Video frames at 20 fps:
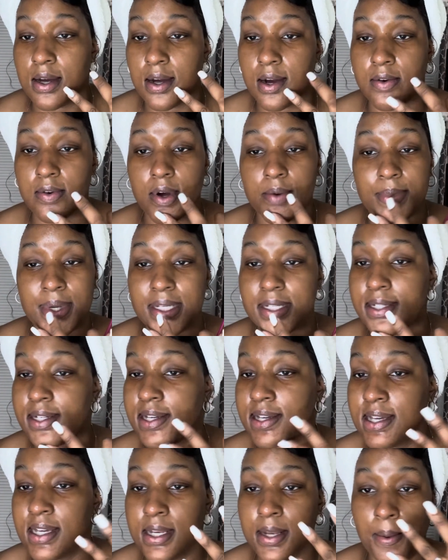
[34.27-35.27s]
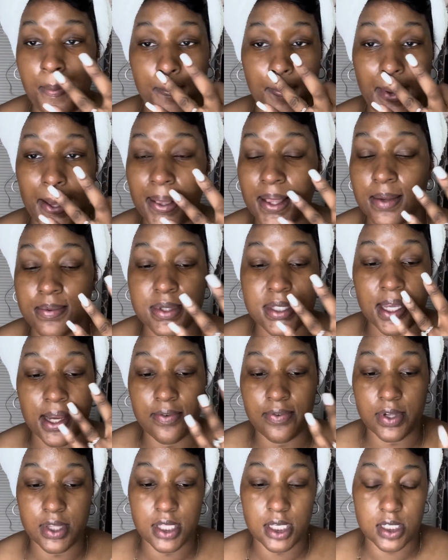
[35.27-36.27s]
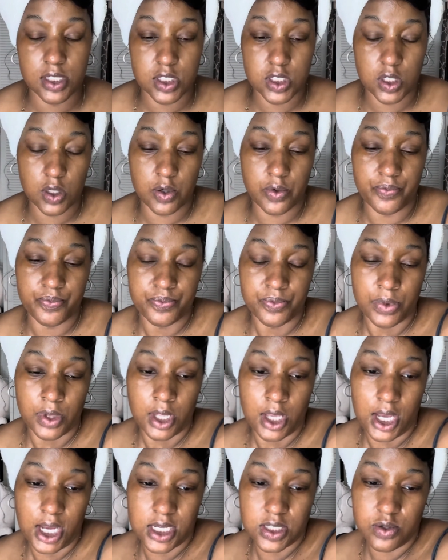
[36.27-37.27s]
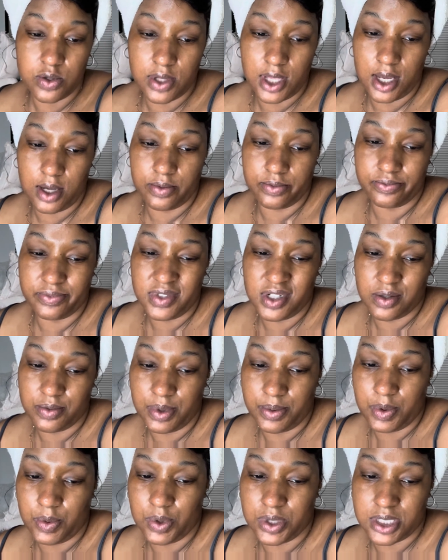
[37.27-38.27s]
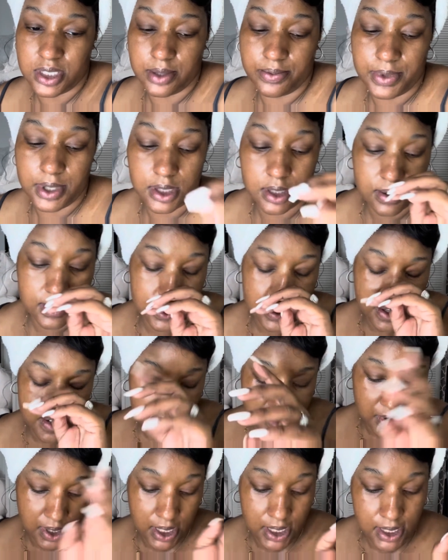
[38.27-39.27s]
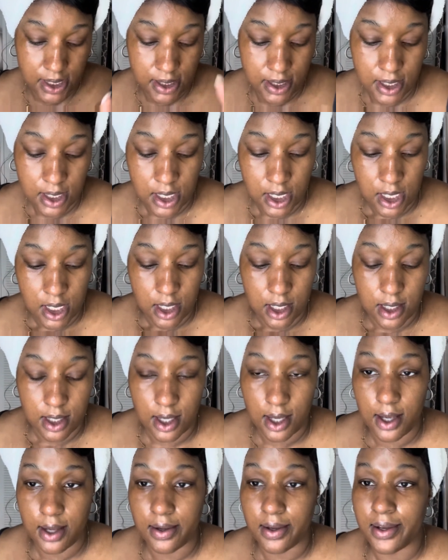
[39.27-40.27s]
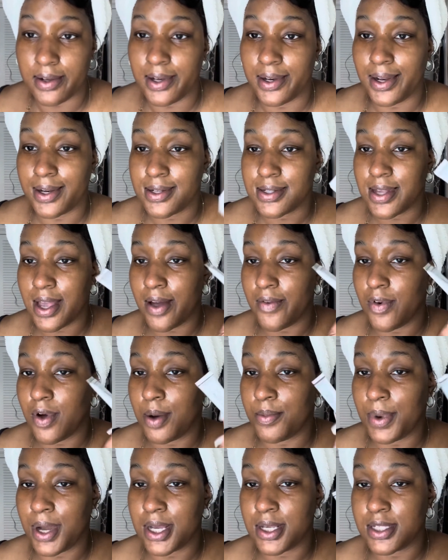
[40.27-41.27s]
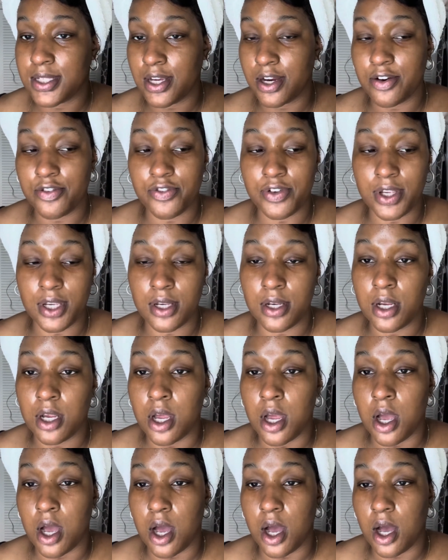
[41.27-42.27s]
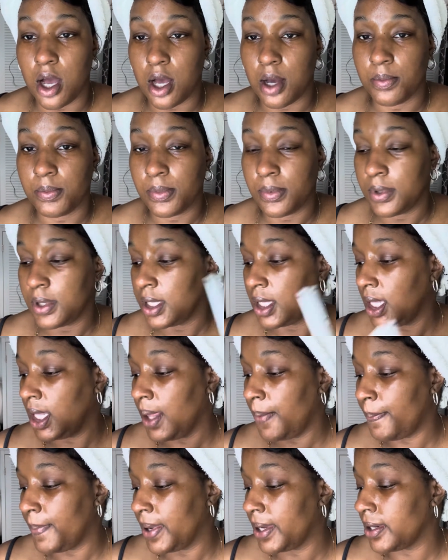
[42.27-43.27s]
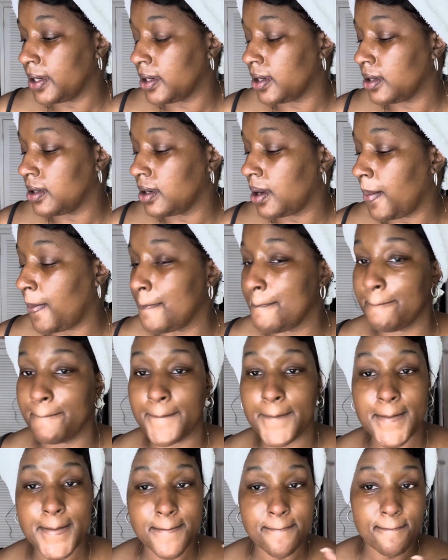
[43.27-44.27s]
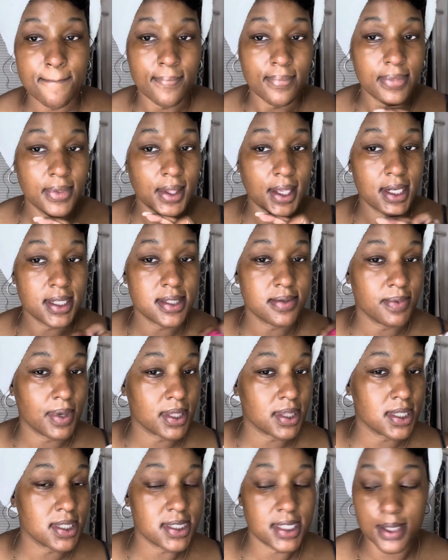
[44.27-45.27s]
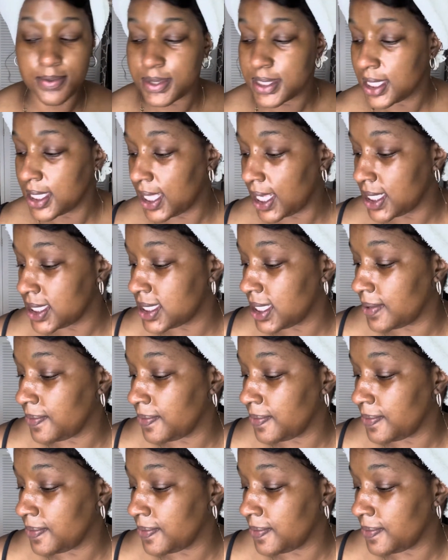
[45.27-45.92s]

around my chin, my lips, everything. So I do that, I don't know, maybe once a month or so, and yeah. And then I just have on my Seraphine lip butter. Just make these lips nice